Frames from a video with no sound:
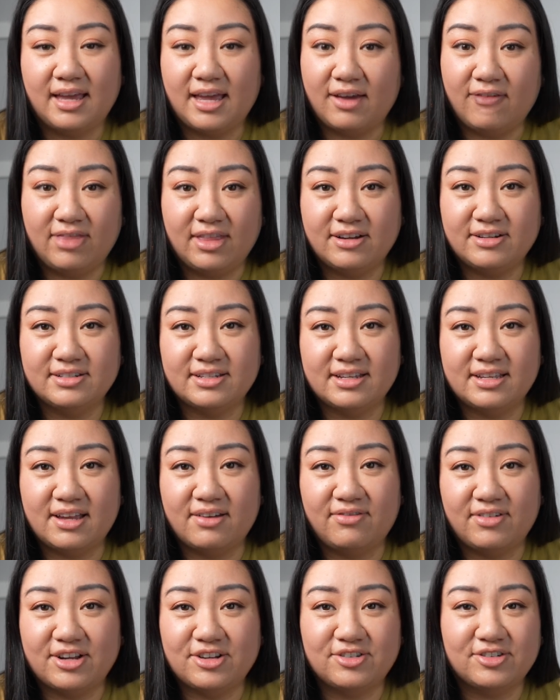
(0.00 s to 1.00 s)
If there's
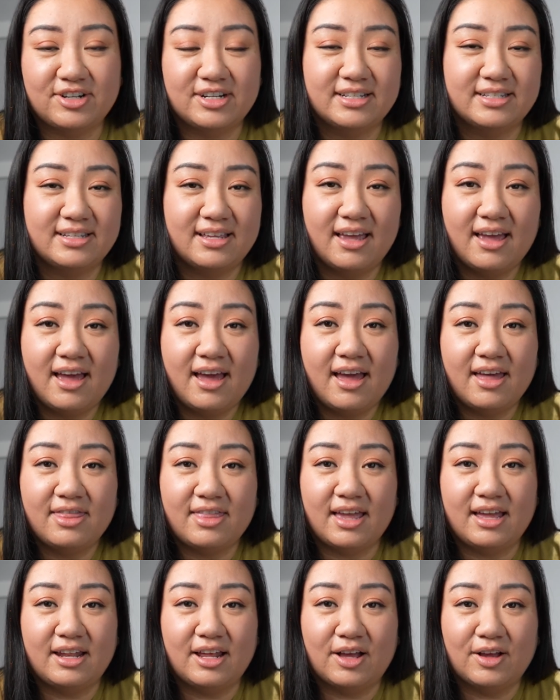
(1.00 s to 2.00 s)
enough interest,
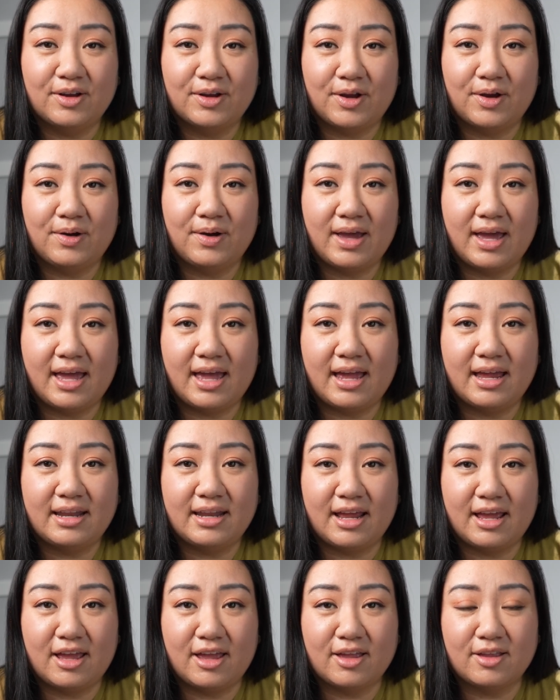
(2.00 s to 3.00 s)
then I'll go ahead
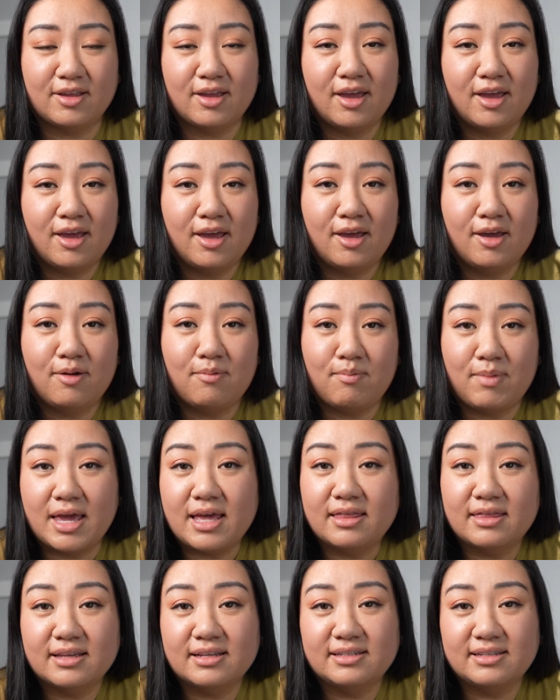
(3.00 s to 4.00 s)
and
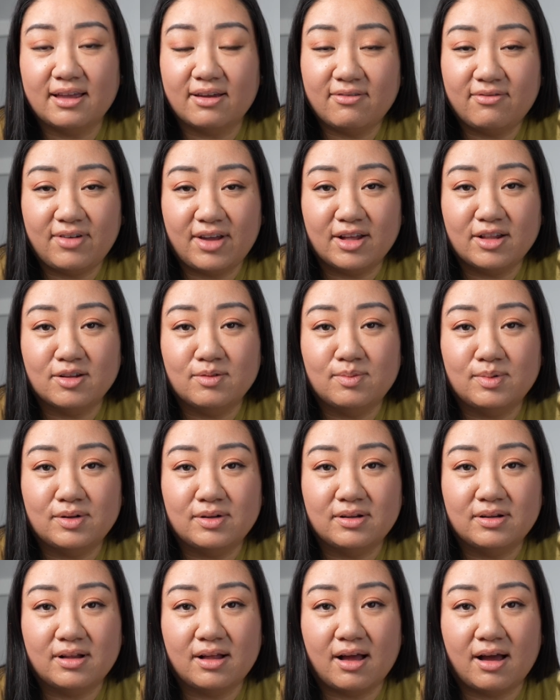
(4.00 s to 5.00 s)
make this
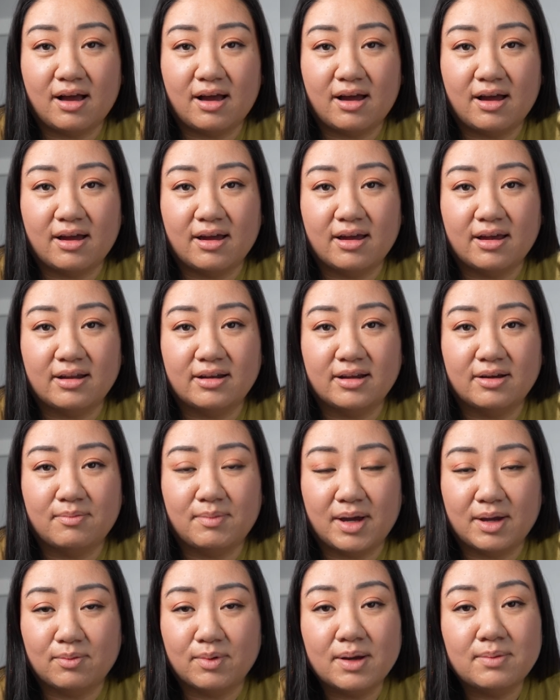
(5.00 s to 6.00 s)
available on
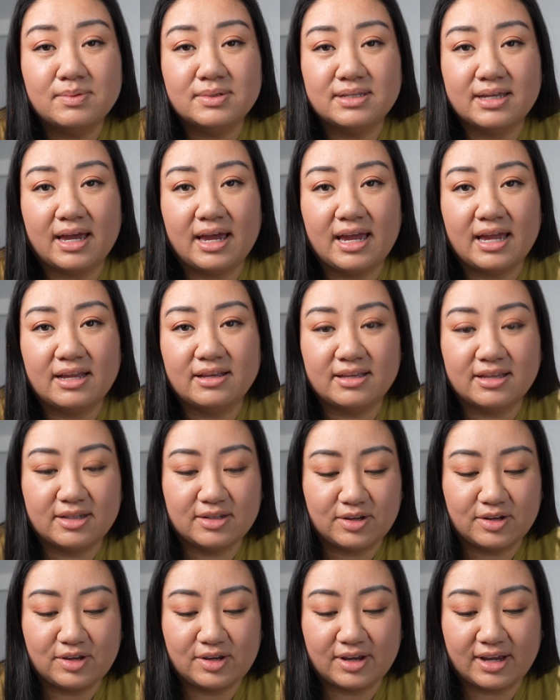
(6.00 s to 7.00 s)
my website
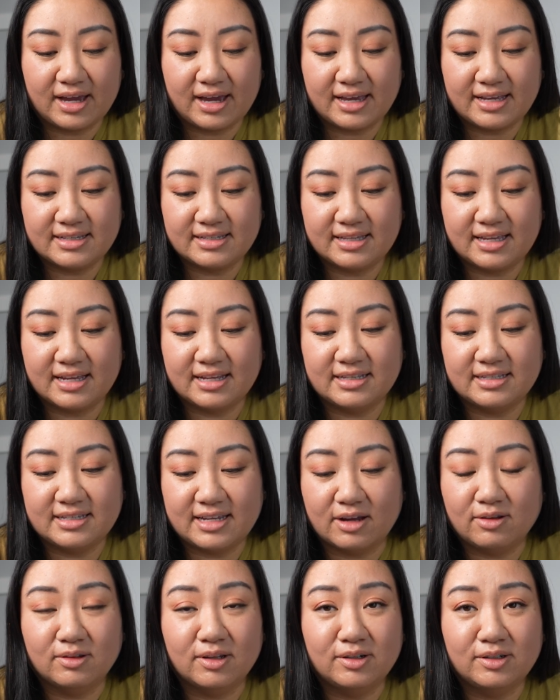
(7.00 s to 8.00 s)
so you guys can
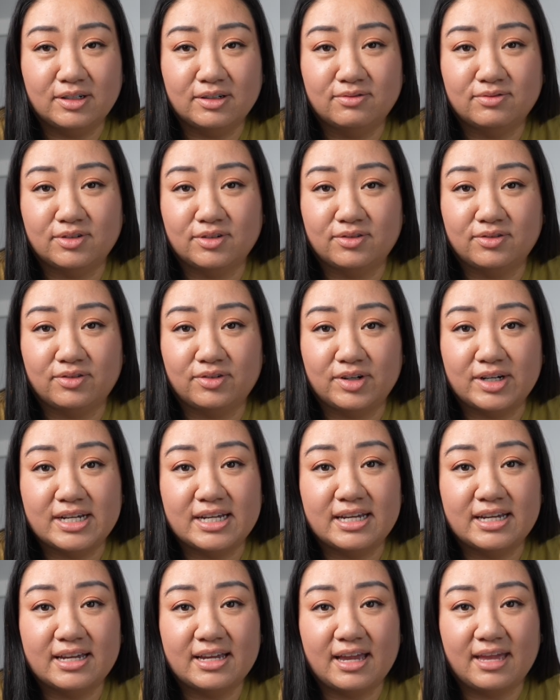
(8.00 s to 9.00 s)
download it for
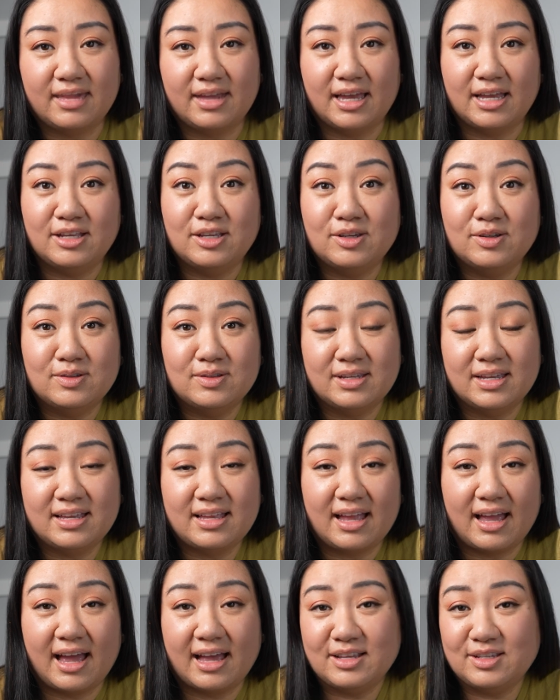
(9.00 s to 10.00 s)
free and use
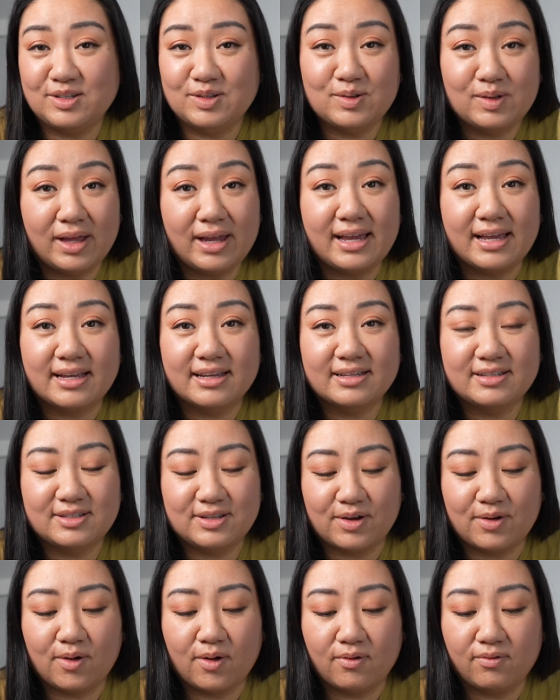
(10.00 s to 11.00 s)
it as you like.
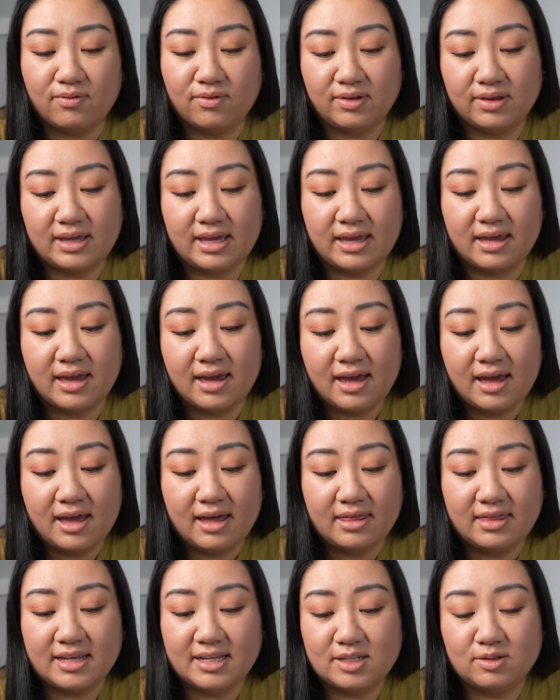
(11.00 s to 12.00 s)
So hopefully
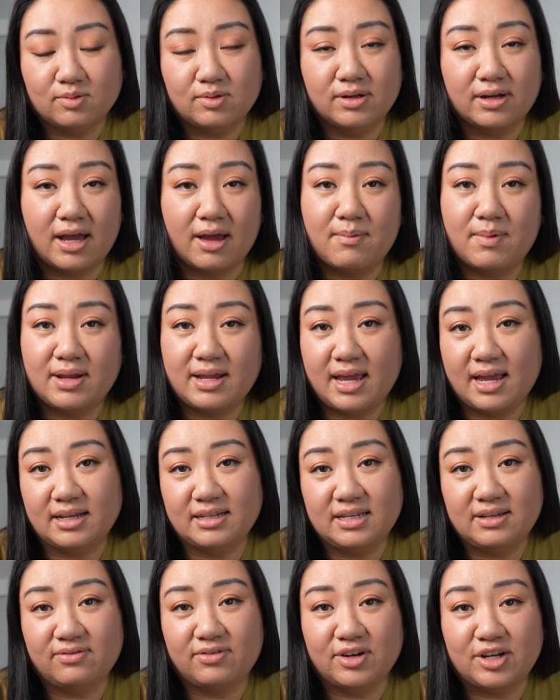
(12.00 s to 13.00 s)
this will come in
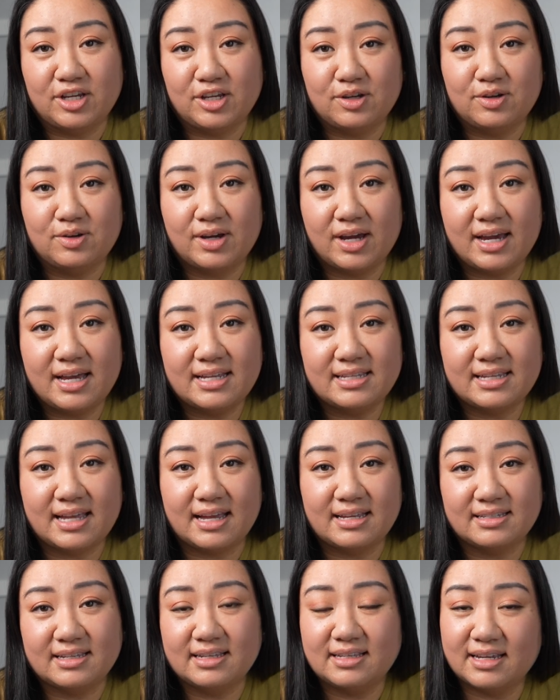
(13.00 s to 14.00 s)
handy for you guys
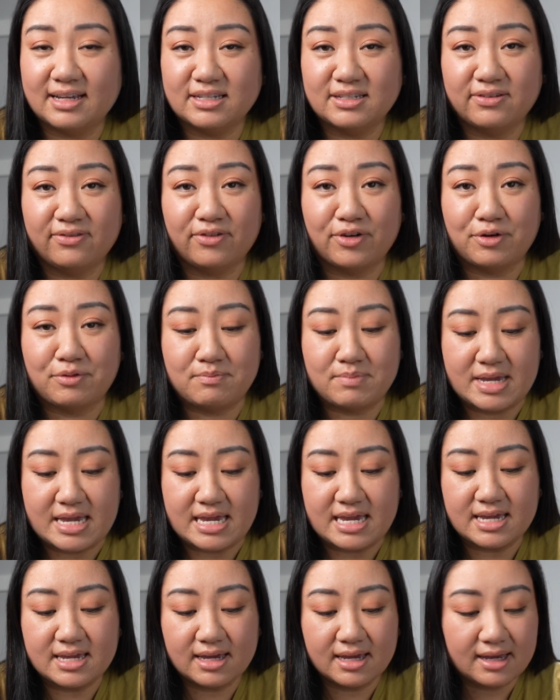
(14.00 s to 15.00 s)
as it does for
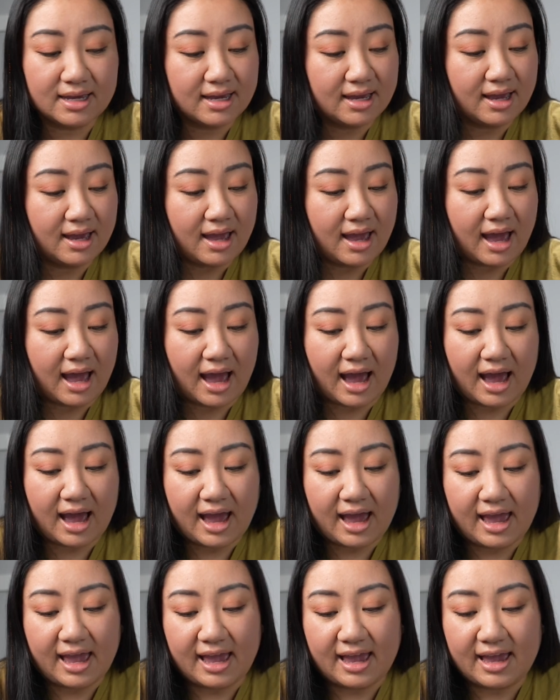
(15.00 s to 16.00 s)
me.
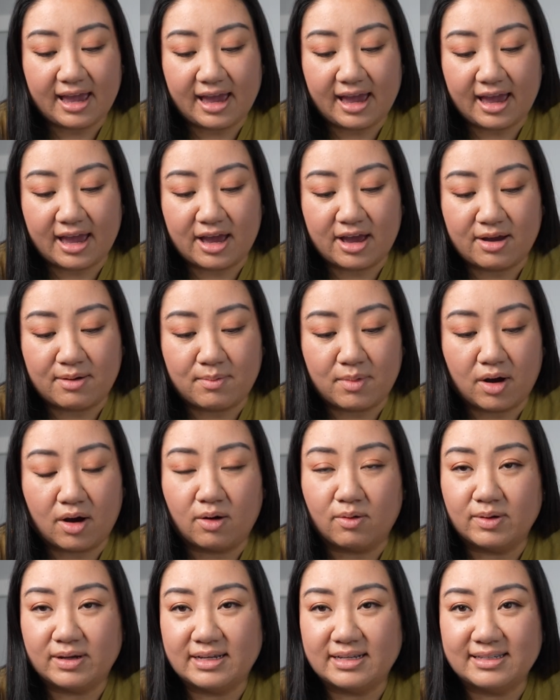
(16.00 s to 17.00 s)
I am
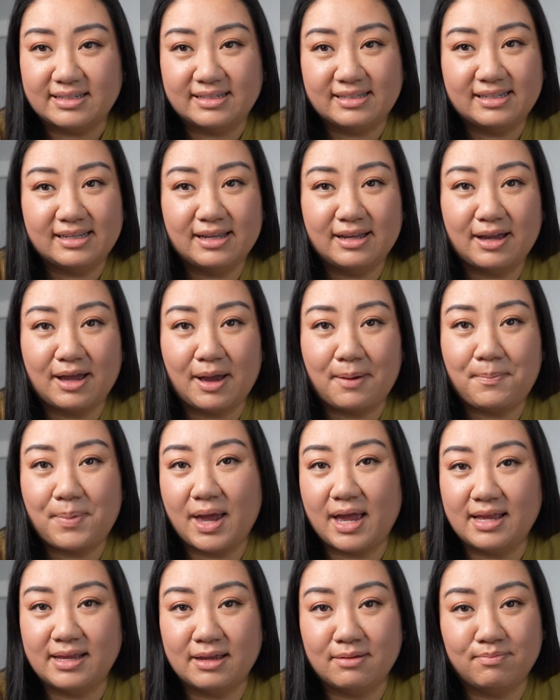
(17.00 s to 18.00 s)
always a
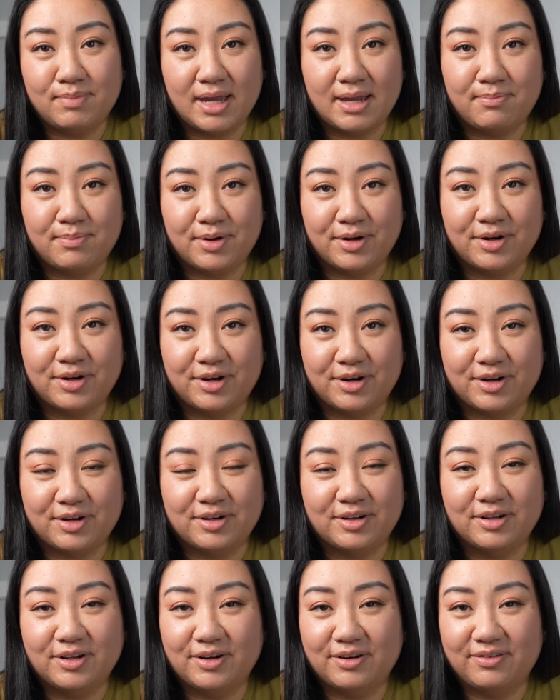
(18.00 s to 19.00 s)
pen and paper
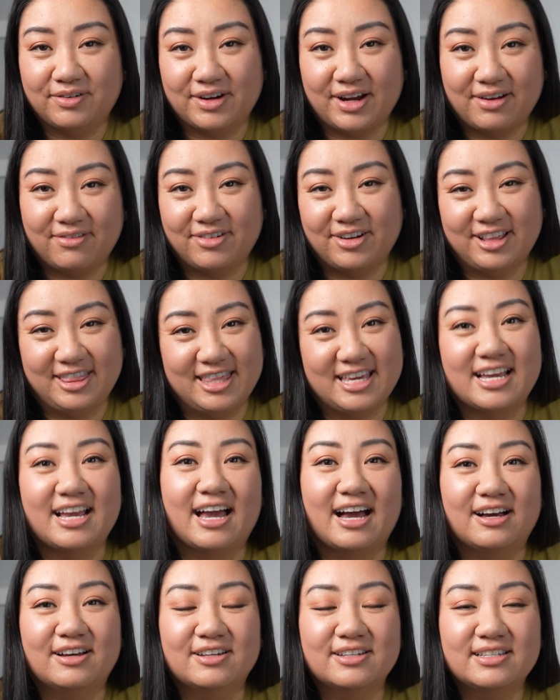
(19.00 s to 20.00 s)
girl over
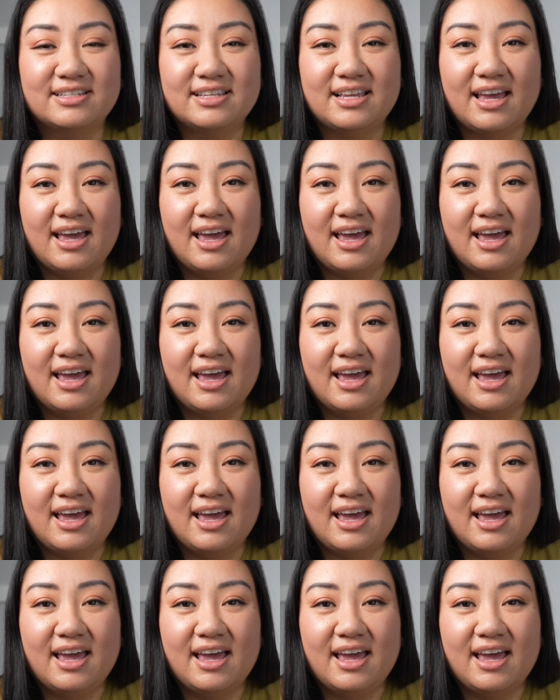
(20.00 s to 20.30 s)
everything else.